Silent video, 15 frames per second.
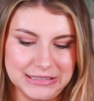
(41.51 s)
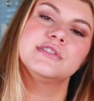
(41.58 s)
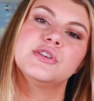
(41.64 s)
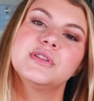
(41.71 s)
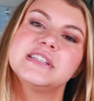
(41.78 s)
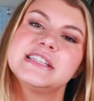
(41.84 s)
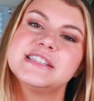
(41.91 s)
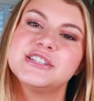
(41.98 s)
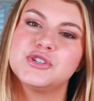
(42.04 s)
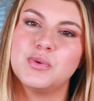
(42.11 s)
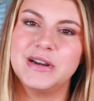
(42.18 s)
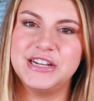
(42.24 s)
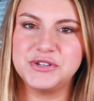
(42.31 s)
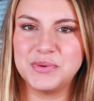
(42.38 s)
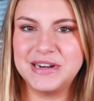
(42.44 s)
So this is a
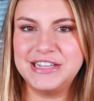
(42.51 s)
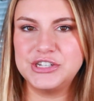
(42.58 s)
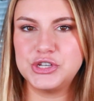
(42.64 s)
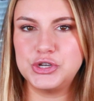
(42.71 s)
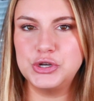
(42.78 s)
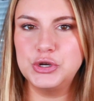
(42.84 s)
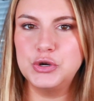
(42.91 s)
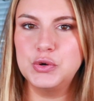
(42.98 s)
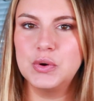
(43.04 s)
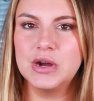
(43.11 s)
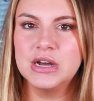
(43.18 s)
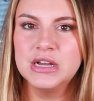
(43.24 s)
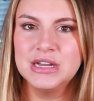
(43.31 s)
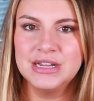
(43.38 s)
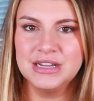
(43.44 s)
2022